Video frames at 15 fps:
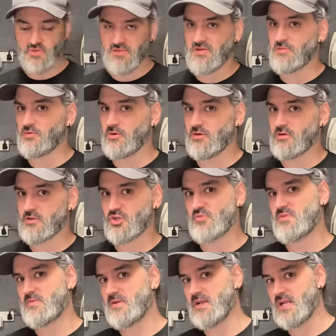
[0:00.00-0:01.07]
be a bit more, could
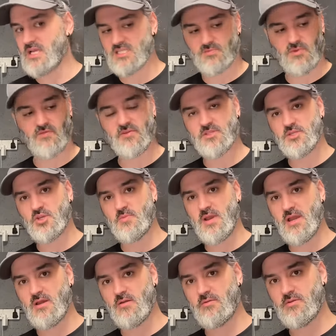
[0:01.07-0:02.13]
be a bit less, but for two
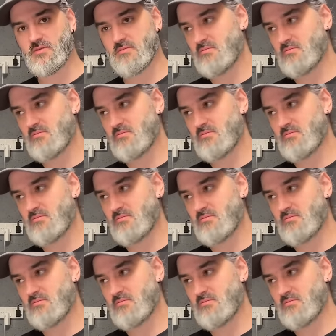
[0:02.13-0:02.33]
pound,